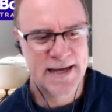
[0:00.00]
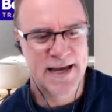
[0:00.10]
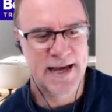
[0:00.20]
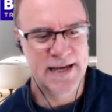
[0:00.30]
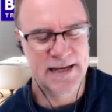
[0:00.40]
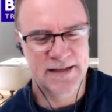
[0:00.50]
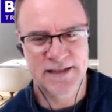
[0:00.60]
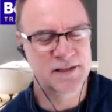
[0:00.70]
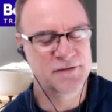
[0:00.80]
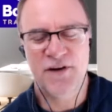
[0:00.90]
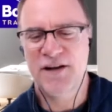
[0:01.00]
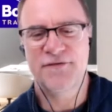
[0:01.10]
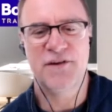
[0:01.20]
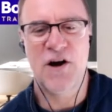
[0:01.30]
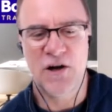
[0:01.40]
And I said, "It's fine for
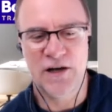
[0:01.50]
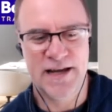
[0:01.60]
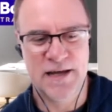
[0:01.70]
a holiday,